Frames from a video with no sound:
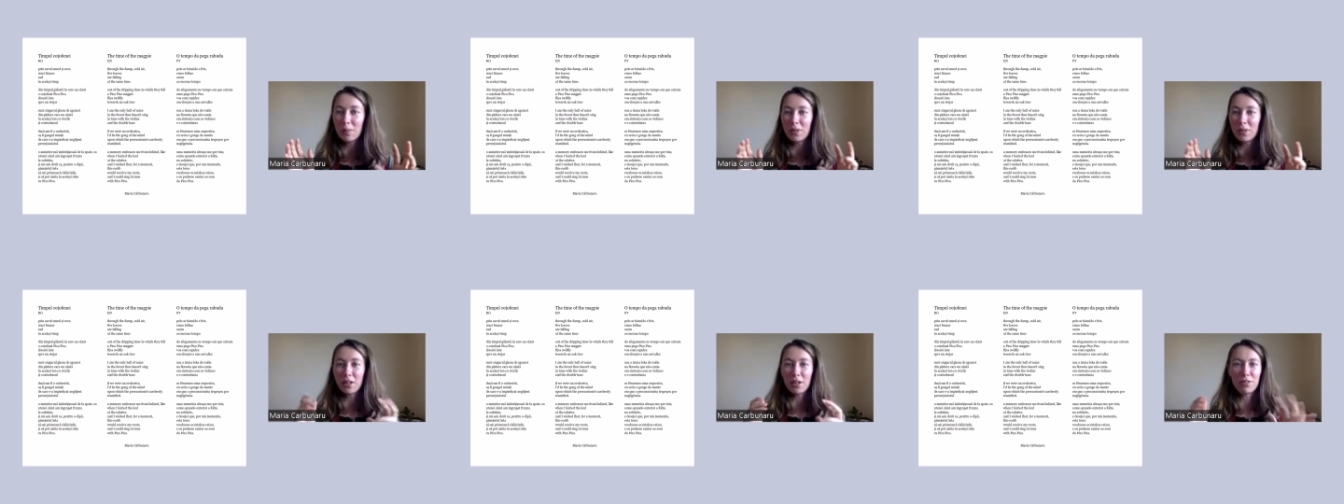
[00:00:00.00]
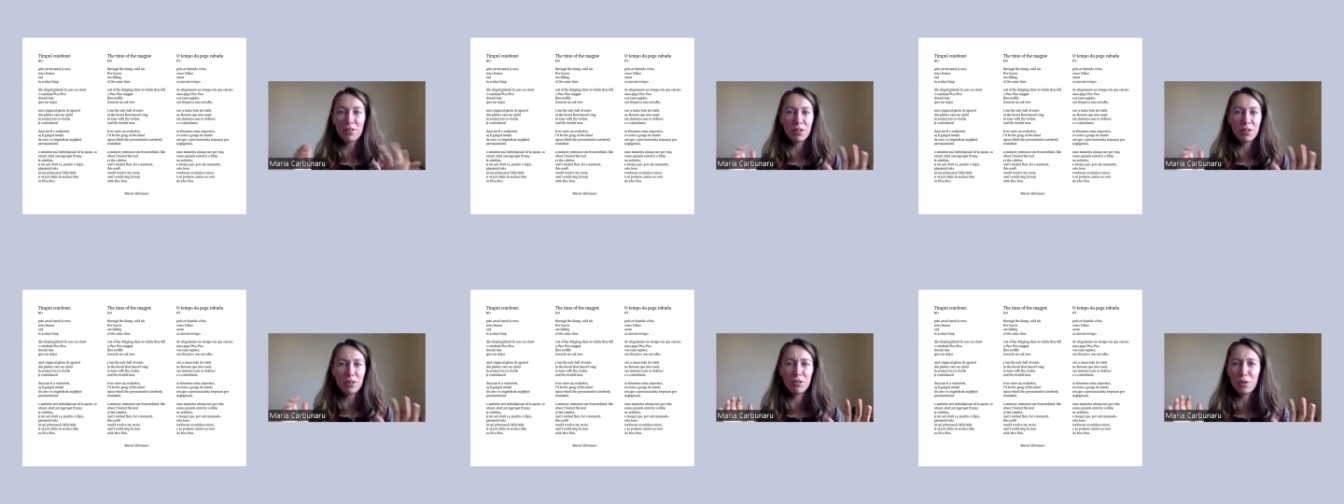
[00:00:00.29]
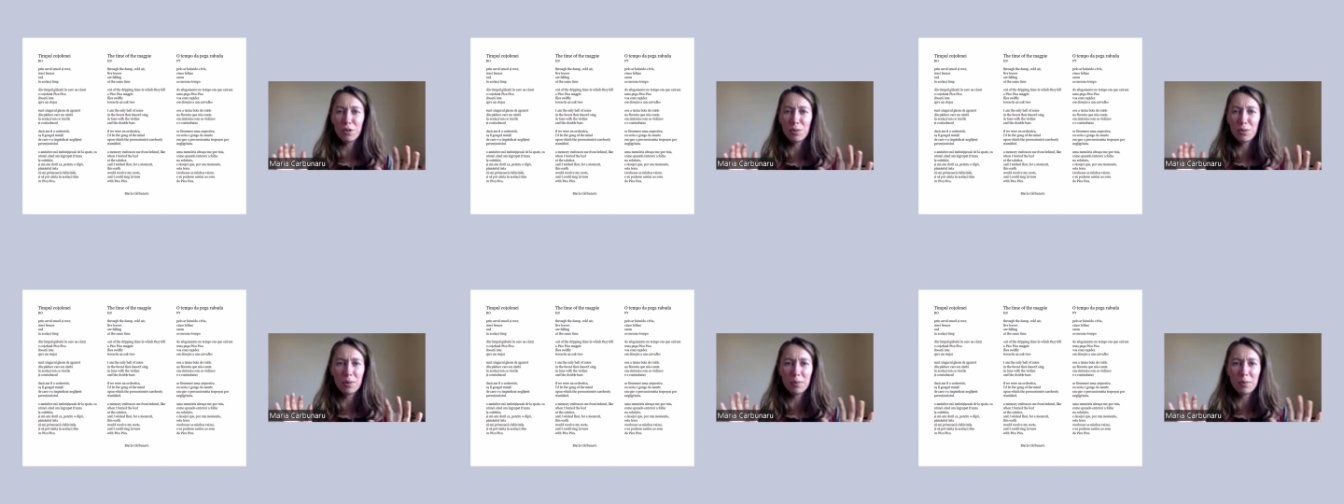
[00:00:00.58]
There are
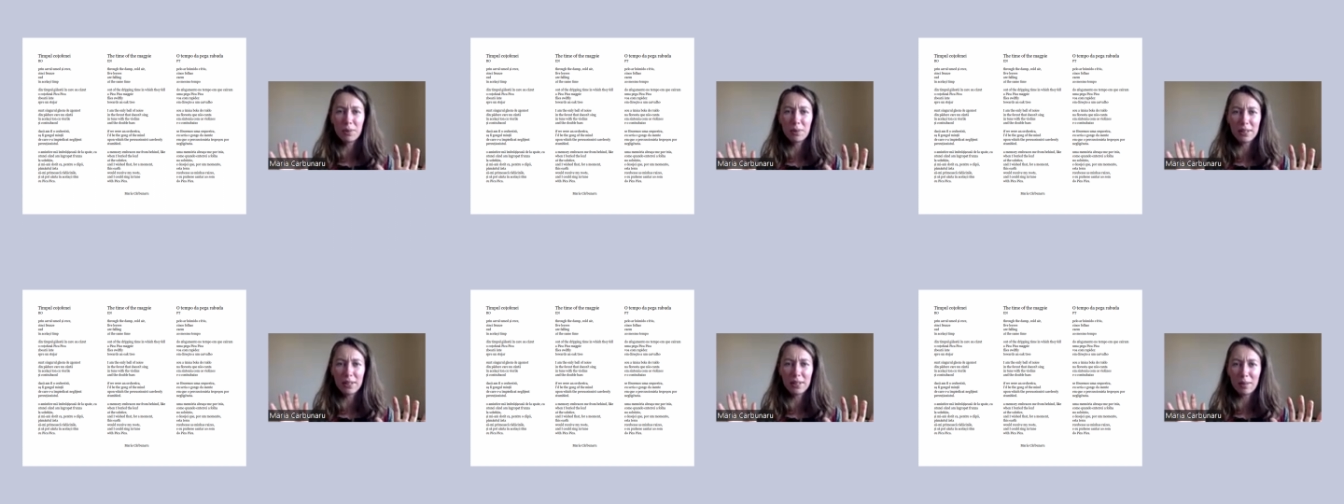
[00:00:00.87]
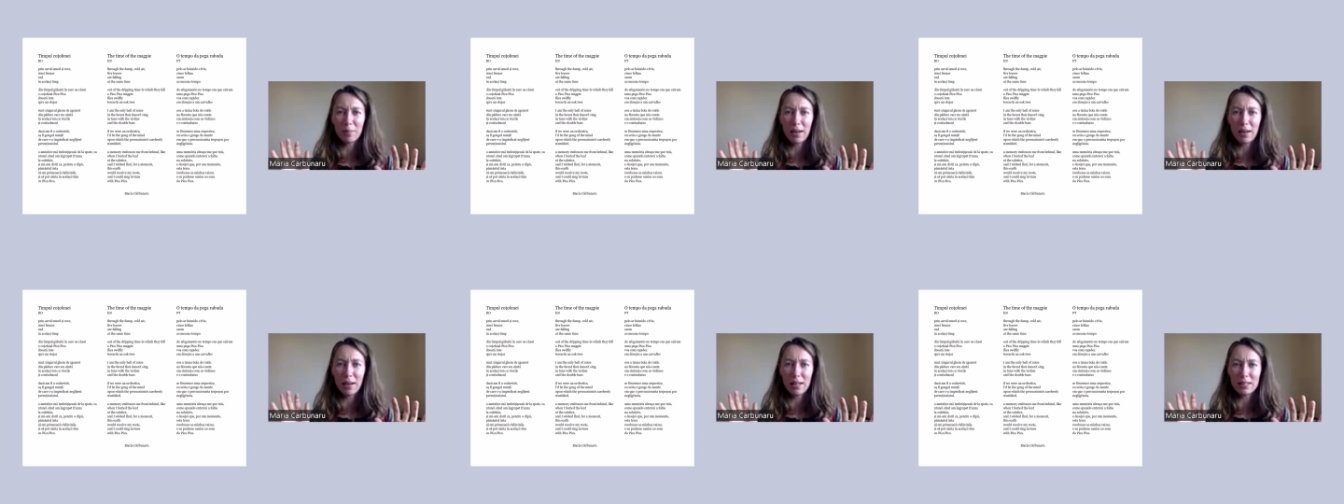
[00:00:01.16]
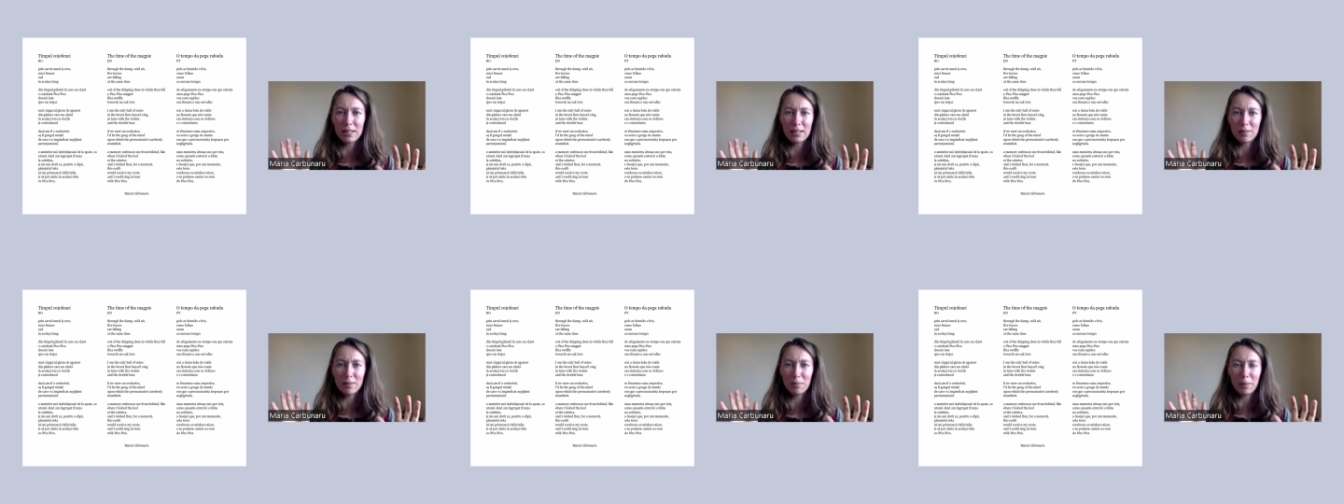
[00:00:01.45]
very few people that
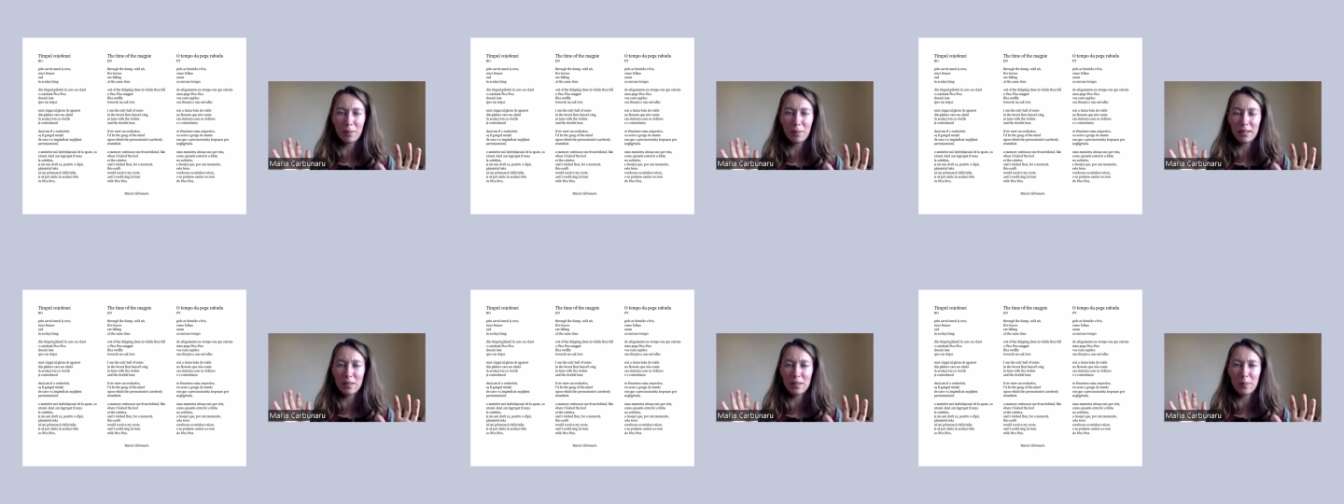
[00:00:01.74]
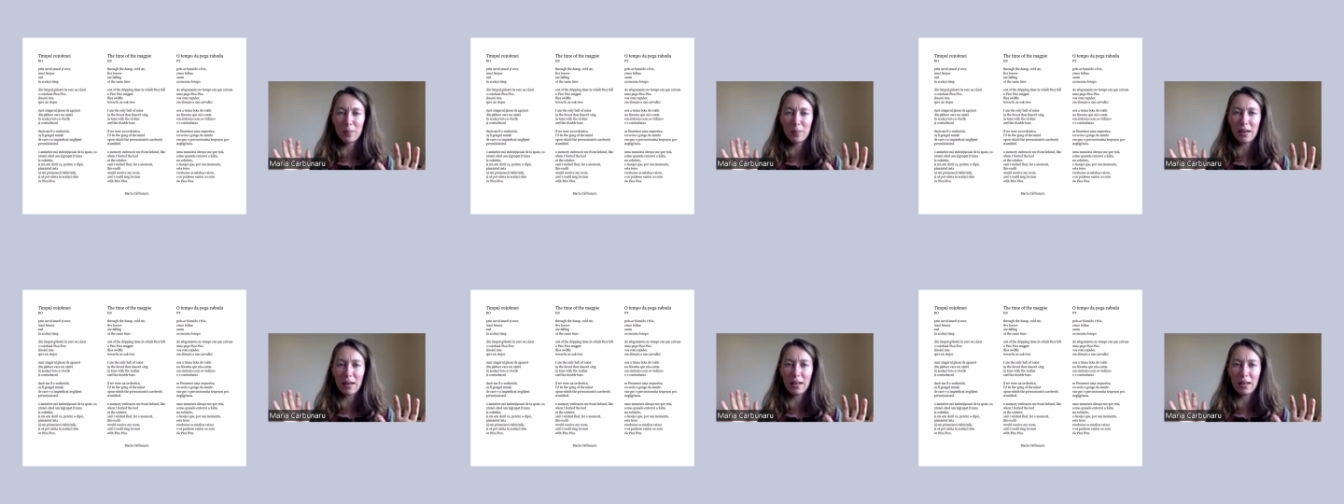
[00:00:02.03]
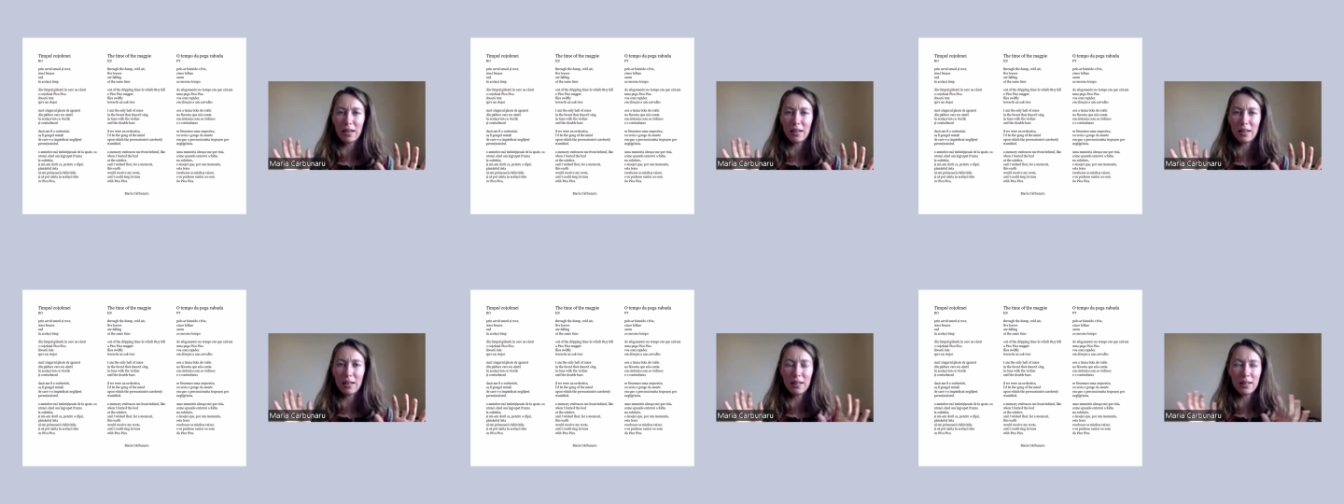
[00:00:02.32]
pass pass by